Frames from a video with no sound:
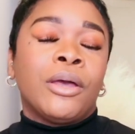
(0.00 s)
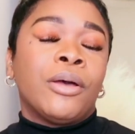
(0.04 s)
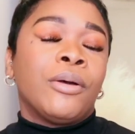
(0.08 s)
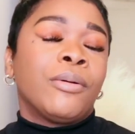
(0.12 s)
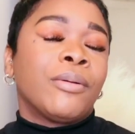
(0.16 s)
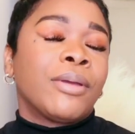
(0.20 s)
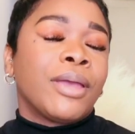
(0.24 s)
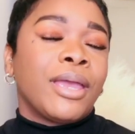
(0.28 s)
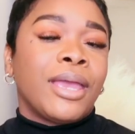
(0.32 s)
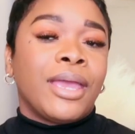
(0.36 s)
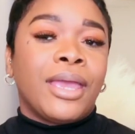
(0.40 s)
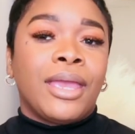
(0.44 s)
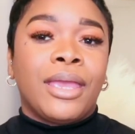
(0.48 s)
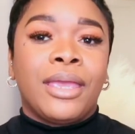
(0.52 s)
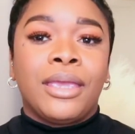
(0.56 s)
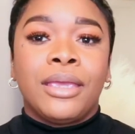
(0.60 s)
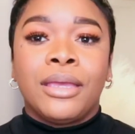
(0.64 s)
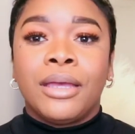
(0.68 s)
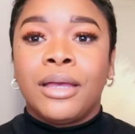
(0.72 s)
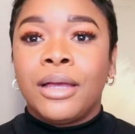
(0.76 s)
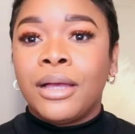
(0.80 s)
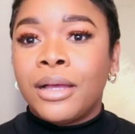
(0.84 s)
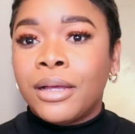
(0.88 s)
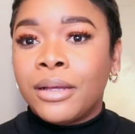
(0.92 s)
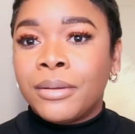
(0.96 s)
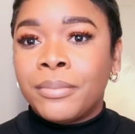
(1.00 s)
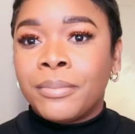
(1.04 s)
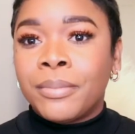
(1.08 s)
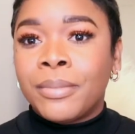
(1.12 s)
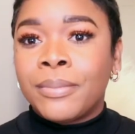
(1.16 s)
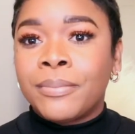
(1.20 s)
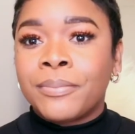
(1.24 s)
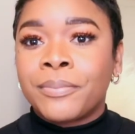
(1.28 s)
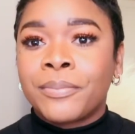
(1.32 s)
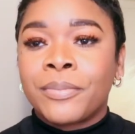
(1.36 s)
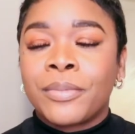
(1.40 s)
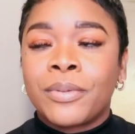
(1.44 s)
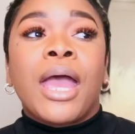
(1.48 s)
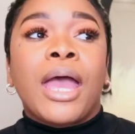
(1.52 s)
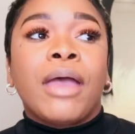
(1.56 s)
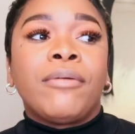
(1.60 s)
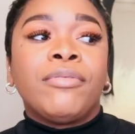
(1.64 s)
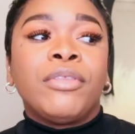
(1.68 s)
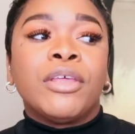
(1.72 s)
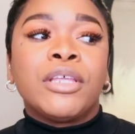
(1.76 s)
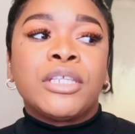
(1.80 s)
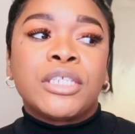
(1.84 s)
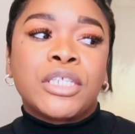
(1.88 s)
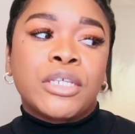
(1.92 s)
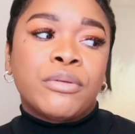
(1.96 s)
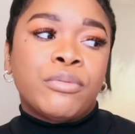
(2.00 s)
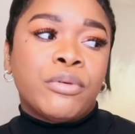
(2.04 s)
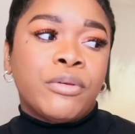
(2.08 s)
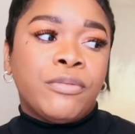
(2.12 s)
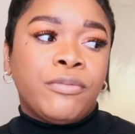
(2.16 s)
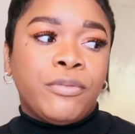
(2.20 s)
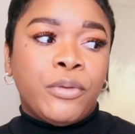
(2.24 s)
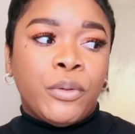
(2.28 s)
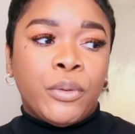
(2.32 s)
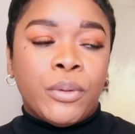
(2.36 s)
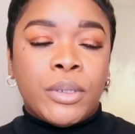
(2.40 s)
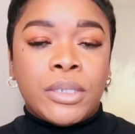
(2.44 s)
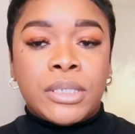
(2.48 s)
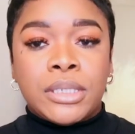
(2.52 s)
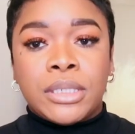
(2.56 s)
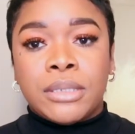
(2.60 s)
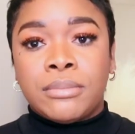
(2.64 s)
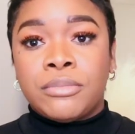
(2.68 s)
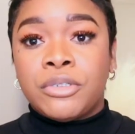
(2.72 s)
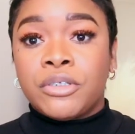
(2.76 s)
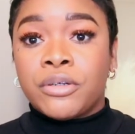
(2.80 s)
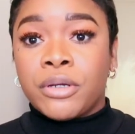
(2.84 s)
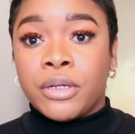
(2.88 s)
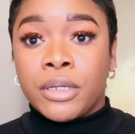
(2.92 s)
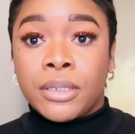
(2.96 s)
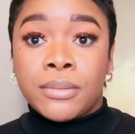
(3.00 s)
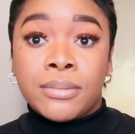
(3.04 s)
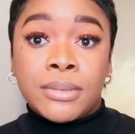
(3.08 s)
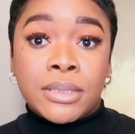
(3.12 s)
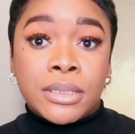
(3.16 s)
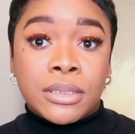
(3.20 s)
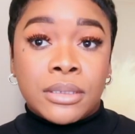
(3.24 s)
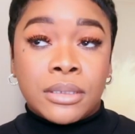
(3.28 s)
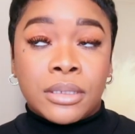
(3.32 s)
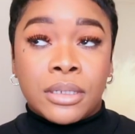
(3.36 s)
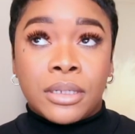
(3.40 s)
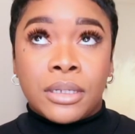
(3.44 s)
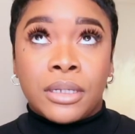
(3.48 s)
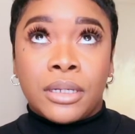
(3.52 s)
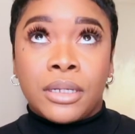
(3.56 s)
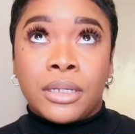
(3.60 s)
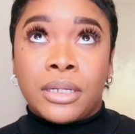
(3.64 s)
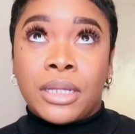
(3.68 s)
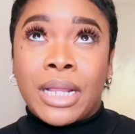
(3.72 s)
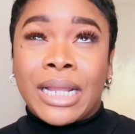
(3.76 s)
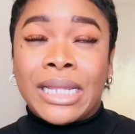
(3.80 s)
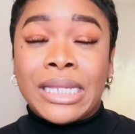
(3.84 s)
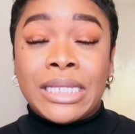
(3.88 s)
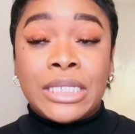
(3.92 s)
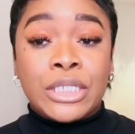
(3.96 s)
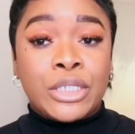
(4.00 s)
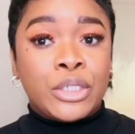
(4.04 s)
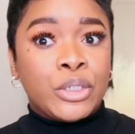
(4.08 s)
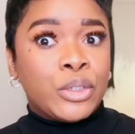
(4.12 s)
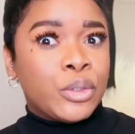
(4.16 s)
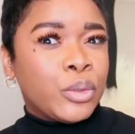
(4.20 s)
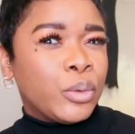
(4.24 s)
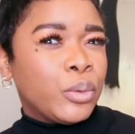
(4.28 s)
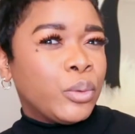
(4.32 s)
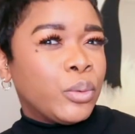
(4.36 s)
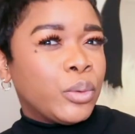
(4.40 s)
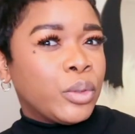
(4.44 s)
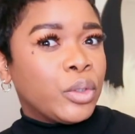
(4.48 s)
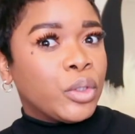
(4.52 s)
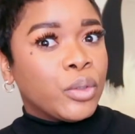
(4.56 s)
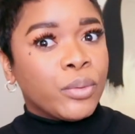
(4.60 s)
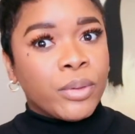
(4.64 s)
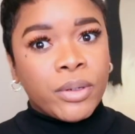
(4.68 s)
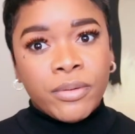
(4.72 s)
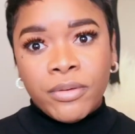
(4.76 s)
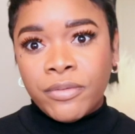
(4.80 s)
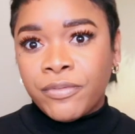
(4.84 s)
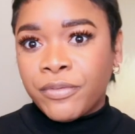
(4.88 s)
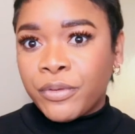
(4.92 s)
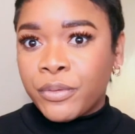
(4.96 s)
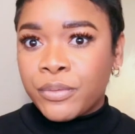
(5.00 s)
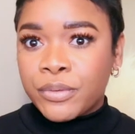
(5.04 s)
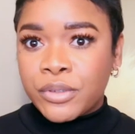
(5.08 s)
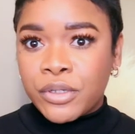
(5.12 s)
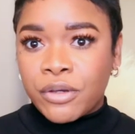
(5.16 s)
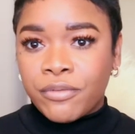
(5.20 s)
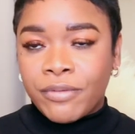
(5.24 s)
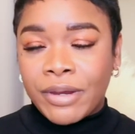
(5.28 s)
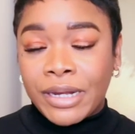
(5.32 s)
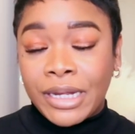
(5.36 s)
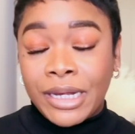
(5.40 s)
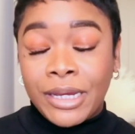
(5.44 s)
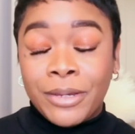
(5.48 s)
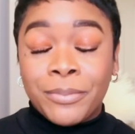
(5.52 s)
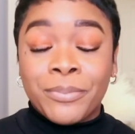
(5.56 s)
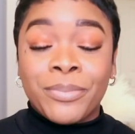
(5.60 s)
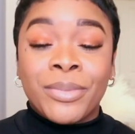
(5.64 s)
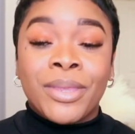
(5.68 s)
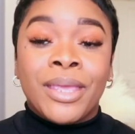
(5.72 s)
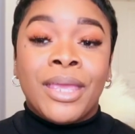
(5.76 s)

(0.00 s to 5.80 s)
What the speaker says: Okay, I've done some review on some shrubs, at least two or three reviews already,